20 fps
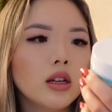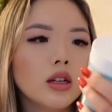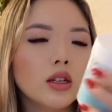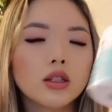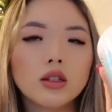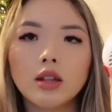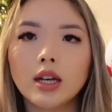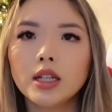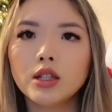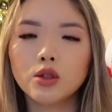
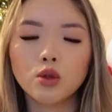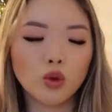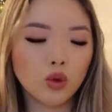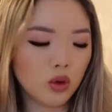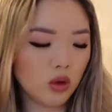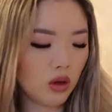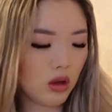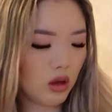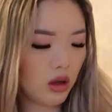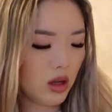So that's
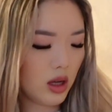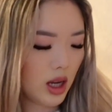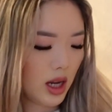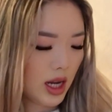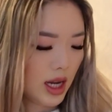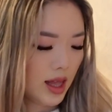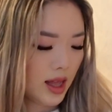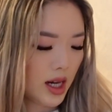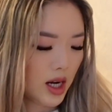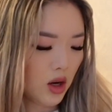cool.
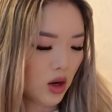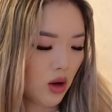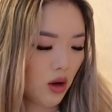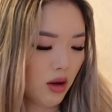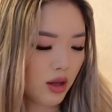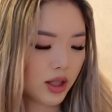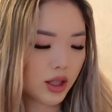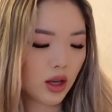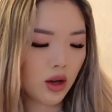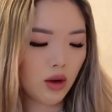And then
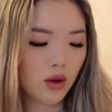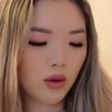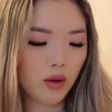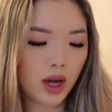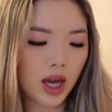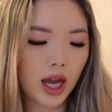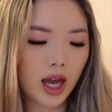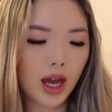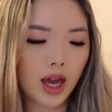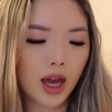also
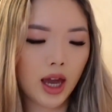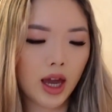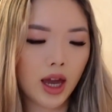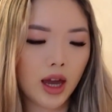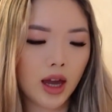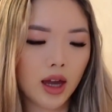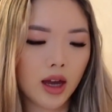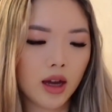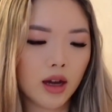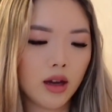
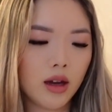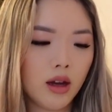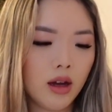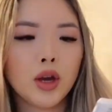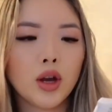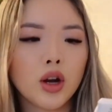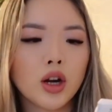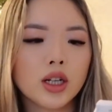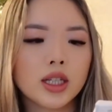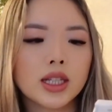a
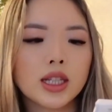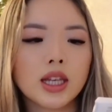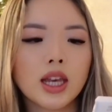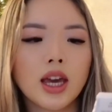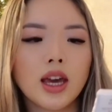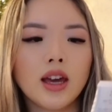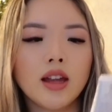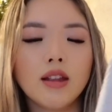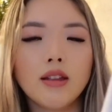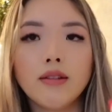pure
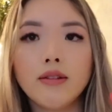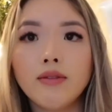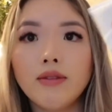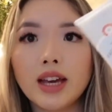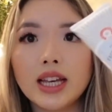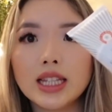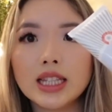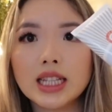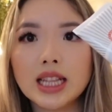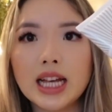skin
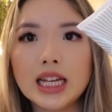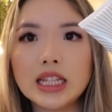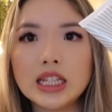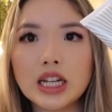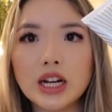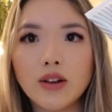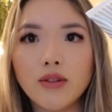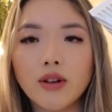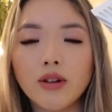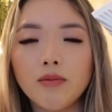face
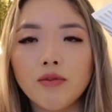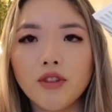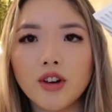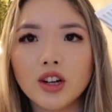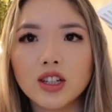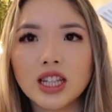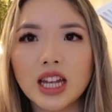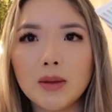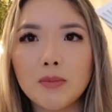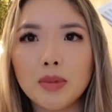cleanser from
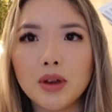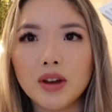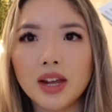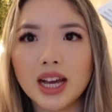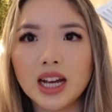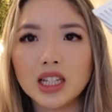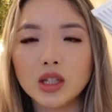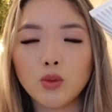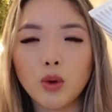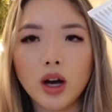First Aid Beauty
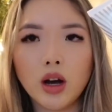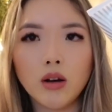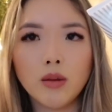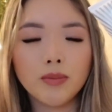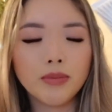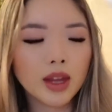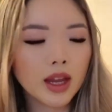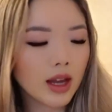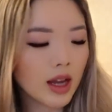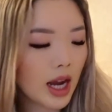as
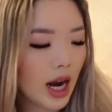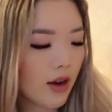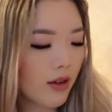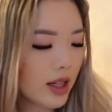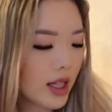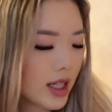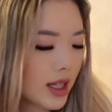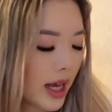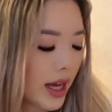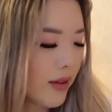well. I
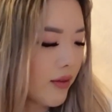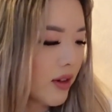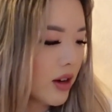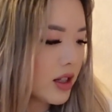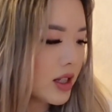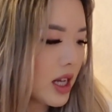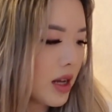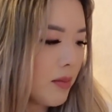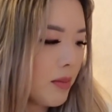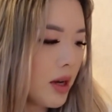really like
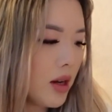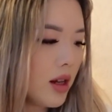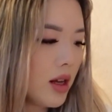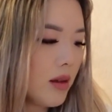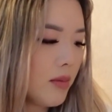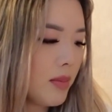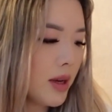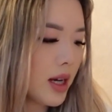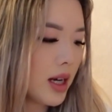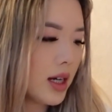First Aid
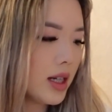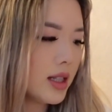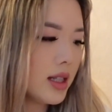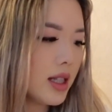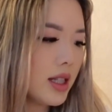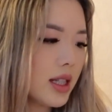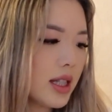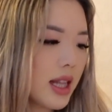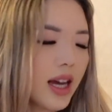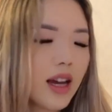Beauty because
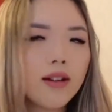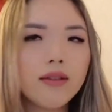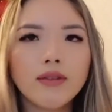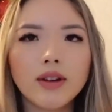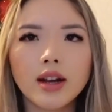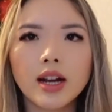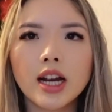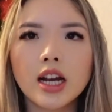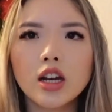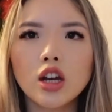it's like a
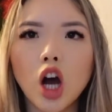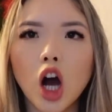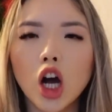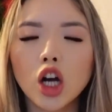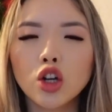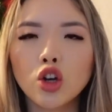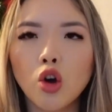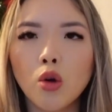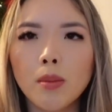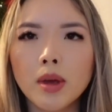very
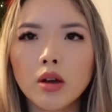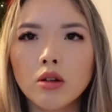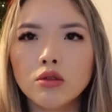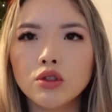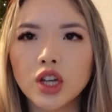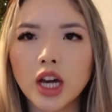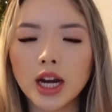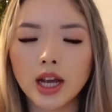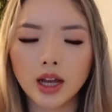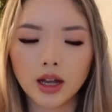
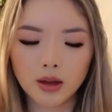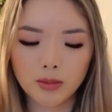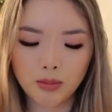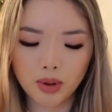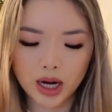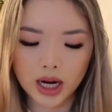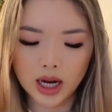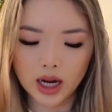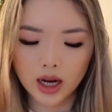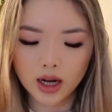non-comedogenic
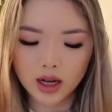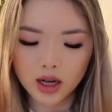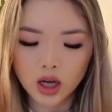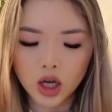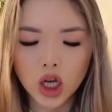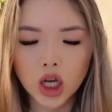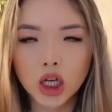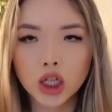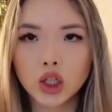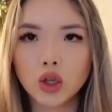brand.
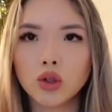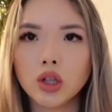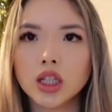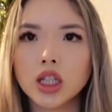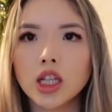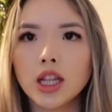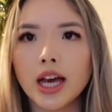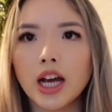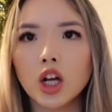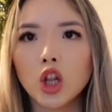So it
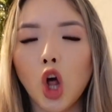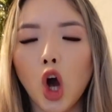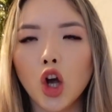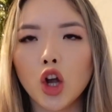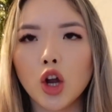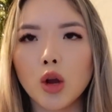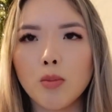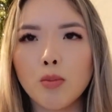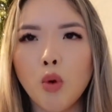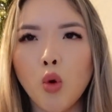doesn't like
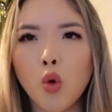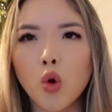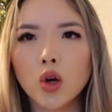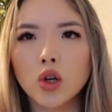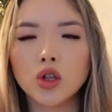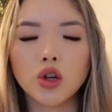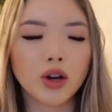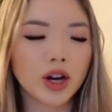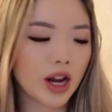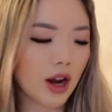clog your
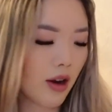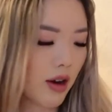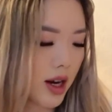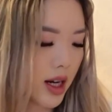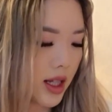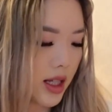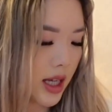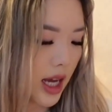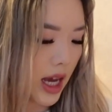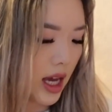pores or
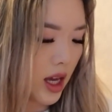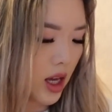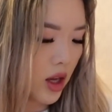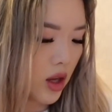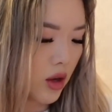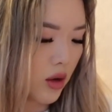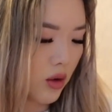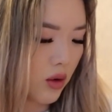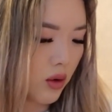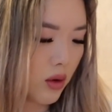irritate
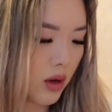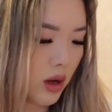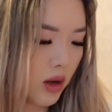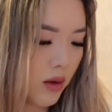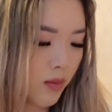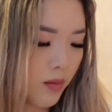you.